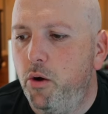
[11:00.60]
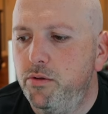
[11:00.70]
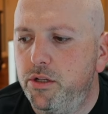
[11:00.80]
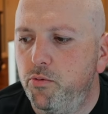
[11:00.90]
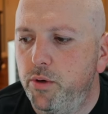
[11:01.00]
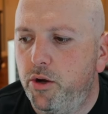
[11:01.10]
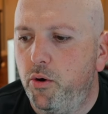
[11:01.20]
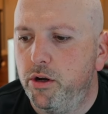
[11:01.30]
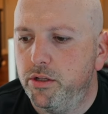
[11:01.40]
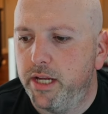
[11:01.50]
the
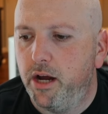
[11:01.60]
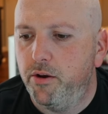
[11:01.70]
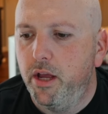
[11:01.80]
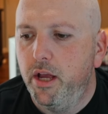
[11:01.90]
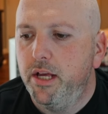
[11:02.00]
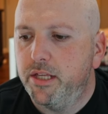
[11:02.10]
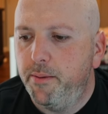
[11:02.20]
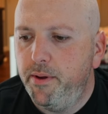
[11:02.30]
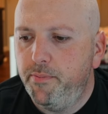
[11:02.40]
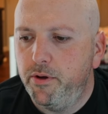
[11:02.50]
recoil down. Some
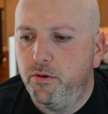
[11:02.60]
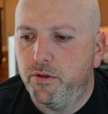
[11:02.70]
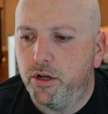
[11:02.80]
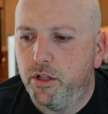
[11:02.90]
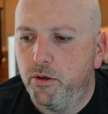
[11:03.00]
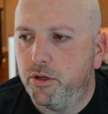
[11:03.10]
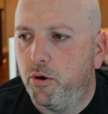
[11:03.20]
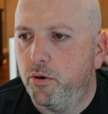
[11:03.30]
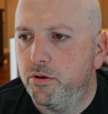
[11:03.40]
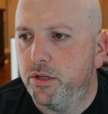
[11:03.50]
people use the close
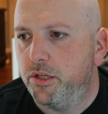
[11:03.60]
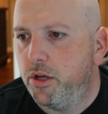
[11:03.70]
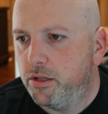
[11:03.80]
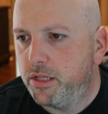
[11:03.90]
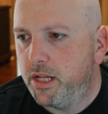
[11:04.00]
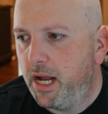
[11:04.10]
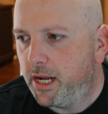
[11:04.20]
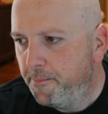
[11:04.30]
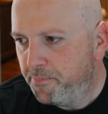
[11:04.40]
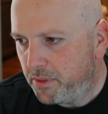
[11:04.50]
quarters assault stock.
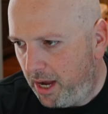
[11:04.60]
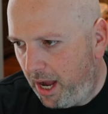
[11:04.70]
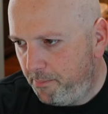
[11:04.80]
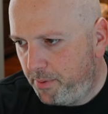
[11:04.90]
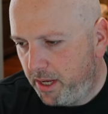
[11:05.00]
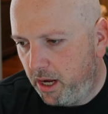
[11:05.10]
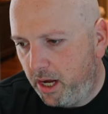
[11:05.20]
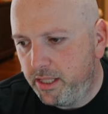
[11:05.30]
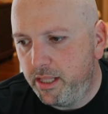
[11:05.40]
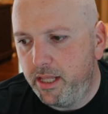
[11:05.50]
I'm big
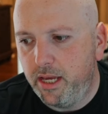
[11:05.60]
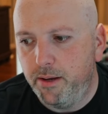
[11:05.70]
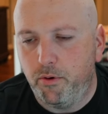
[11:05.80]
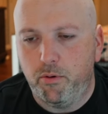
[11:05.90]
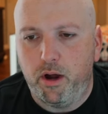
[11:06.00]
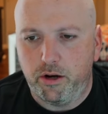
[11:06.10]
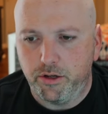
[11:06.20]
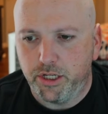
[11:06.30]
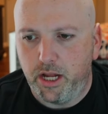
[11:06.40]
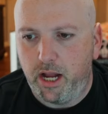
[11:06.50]
on the Marauder
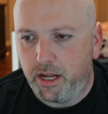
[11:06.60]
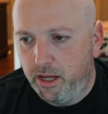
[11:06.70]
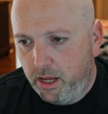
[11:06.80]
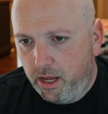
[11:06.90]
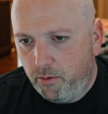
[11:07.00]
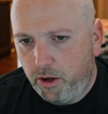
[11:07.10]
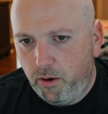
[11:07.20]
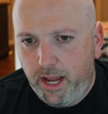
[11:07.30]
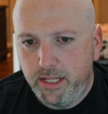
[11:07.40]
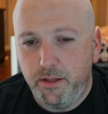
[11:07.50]
stock. We'll go
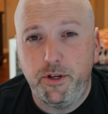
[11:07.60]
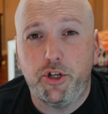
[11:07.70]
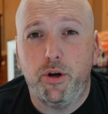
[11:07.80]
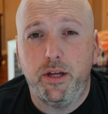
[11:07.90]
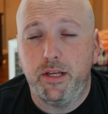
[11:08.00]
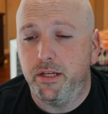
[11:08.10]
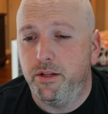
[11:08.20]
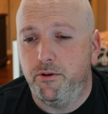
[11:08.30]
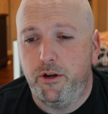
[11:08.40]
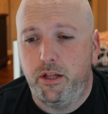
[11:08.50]
ahead and let me show you this in
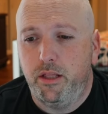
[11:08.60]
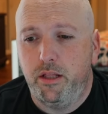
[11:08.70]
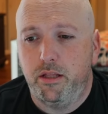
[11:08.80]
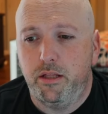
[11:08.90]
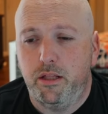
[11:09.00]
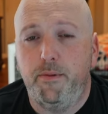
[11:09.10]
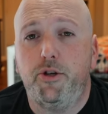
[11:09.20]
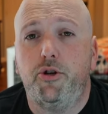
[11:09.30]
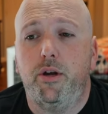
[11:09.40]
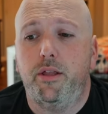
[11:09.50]

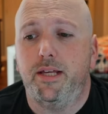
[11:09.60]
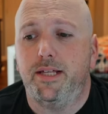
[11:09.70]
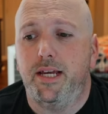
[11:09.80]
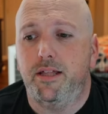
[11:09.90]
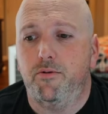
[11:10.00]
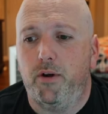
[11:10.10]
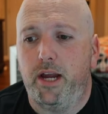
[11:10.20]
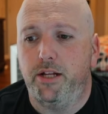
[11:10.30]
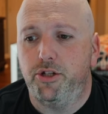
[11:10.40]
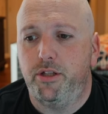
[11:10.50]
the
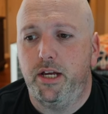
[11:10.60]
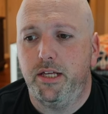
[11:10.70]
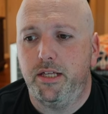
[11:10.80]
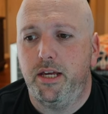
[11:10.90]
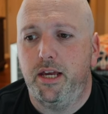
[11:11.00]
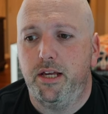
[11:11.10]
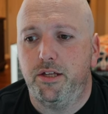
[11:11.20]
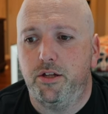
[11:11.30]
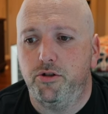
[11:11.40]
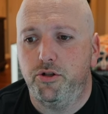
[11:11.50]
range. This is
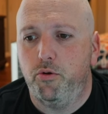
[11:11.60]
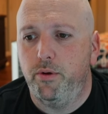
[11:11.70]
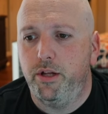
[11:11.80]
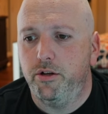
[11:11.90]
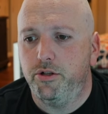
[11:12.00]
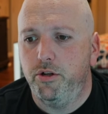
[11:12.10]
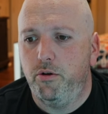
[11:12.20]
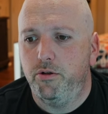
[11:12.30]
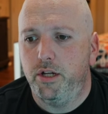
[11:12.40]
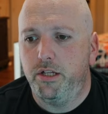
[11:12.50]

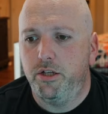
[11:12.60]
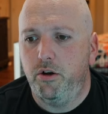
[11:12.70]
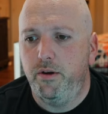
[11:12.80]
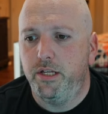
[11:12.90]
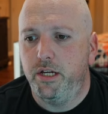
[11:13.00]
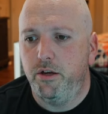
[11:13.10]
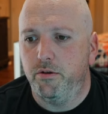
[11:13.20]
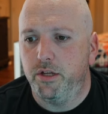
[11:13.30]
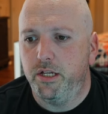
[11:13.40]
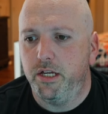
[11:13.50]
it's so easy to use.
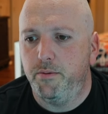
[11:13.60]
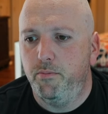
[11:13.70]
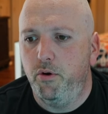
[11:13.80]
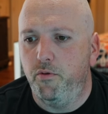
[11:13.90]
It doesn't move.